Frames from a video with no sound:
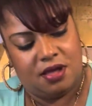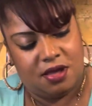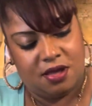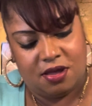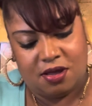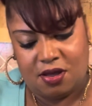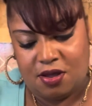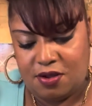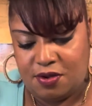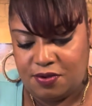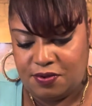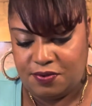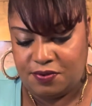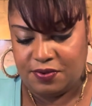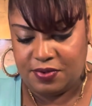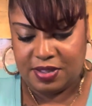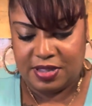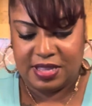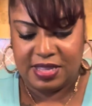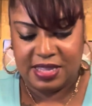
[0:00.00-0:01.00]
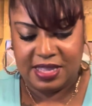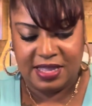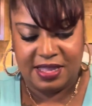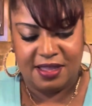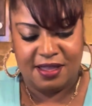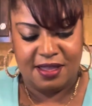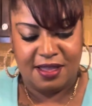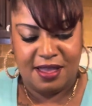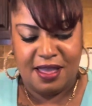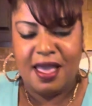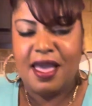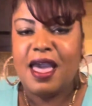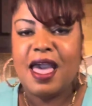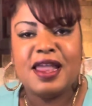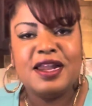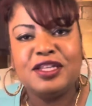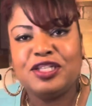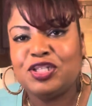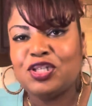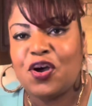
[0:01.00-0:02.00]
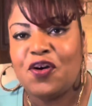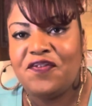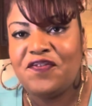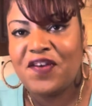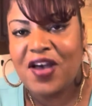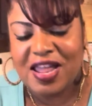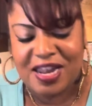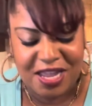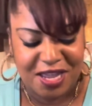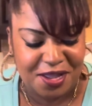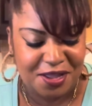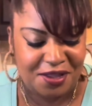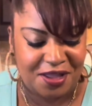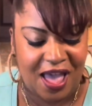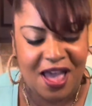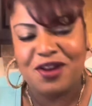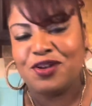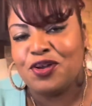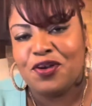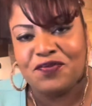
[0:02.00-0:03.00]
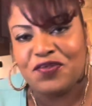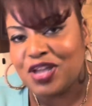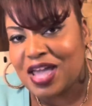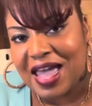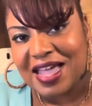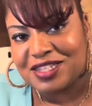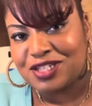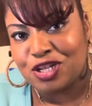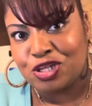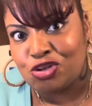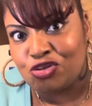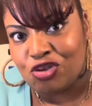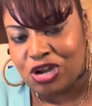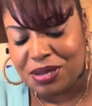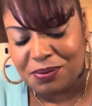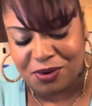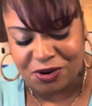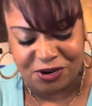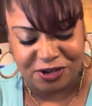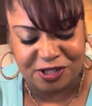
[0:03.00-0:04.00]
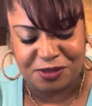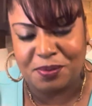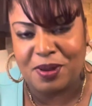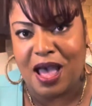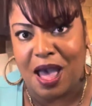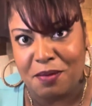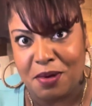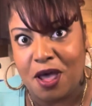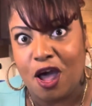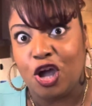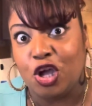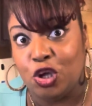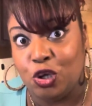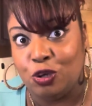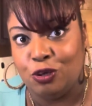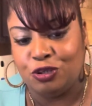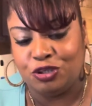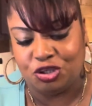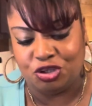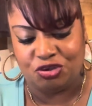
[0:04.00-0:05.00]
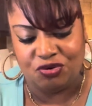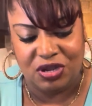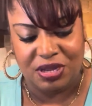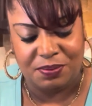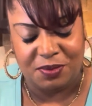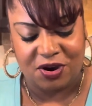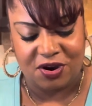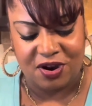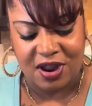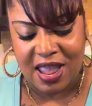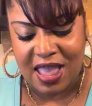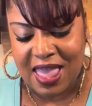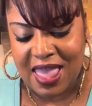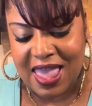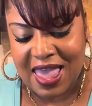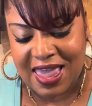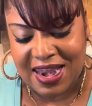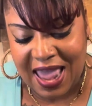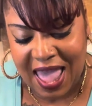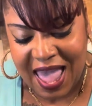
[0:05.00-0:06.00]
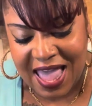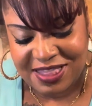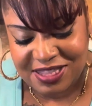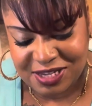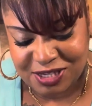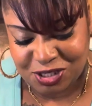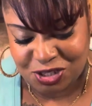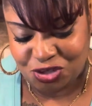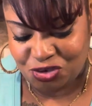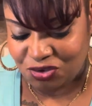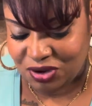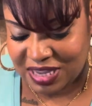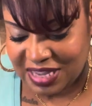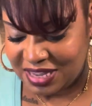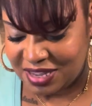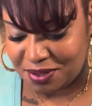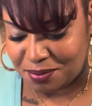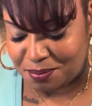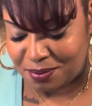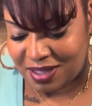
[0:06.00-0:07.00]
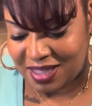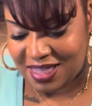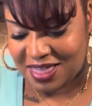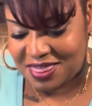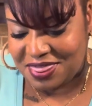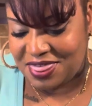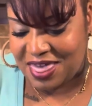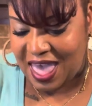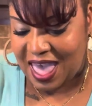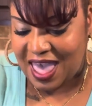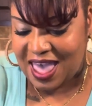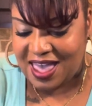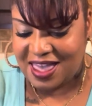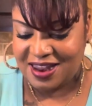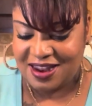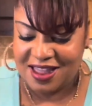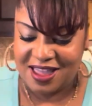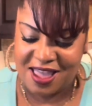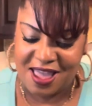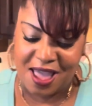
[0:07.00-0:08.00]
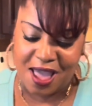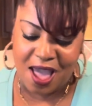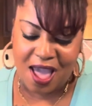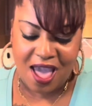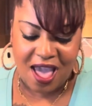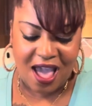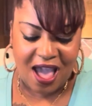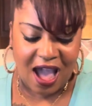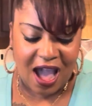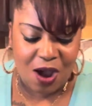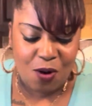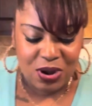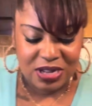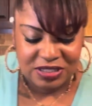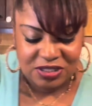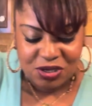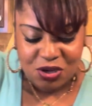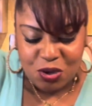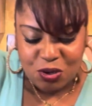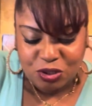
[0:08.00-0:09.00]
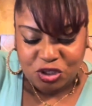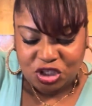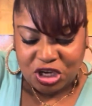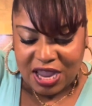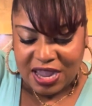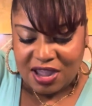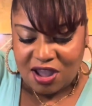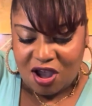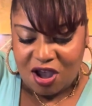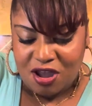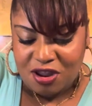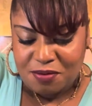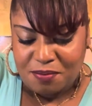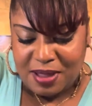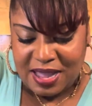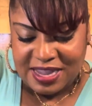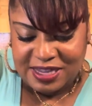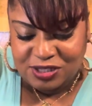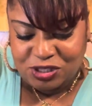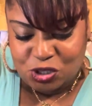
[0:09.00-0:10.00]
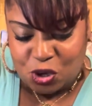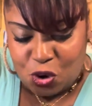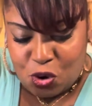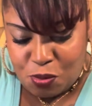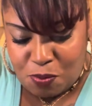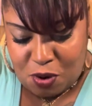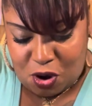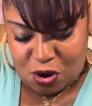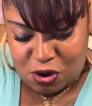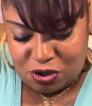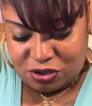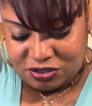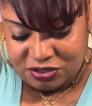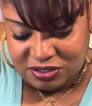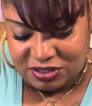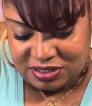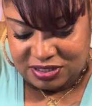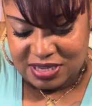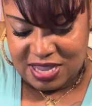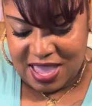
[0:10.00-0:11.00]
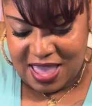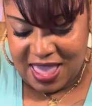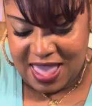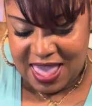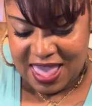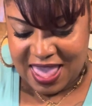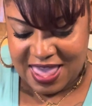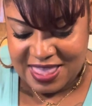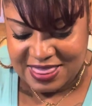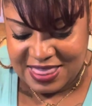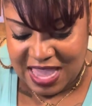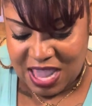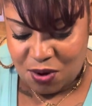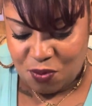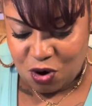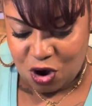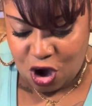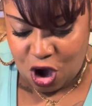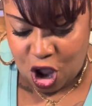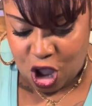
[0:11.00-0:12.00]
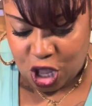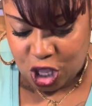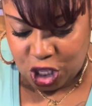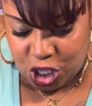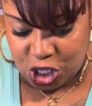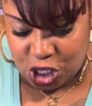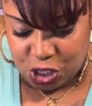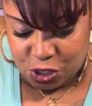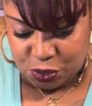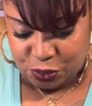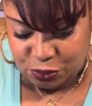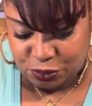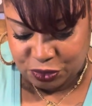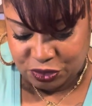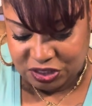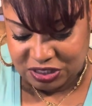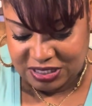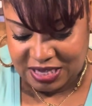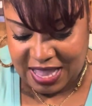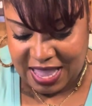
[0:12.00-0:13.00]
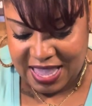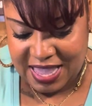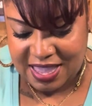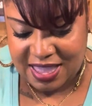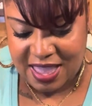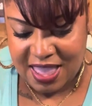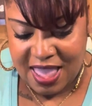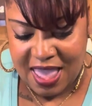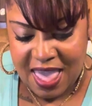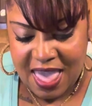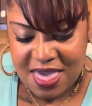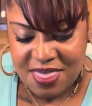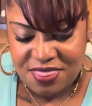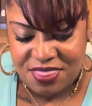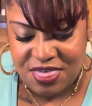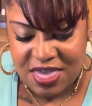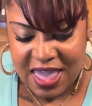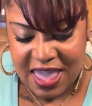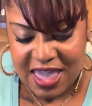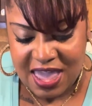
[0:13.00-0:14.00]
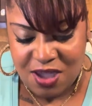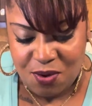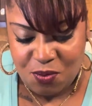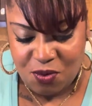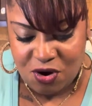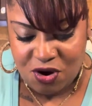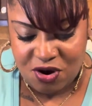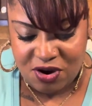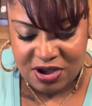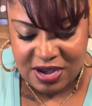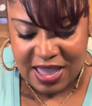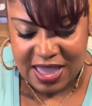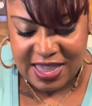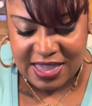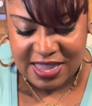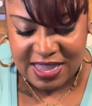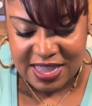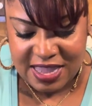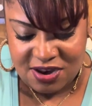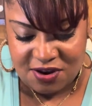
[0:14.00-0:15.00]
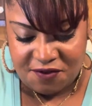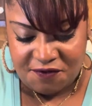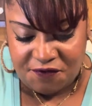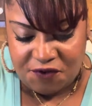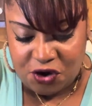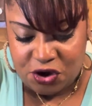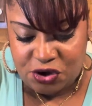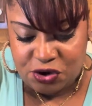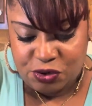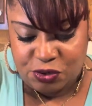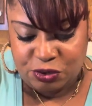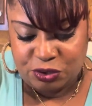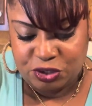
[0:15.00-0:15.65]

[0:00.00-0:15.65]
you go. And it's so funny, I don't know if you guys are dreamers, but I'm a huge dreamer. And I had this dream that I went to go check on my dough balls, and they were huge. Like, they were like in a vertical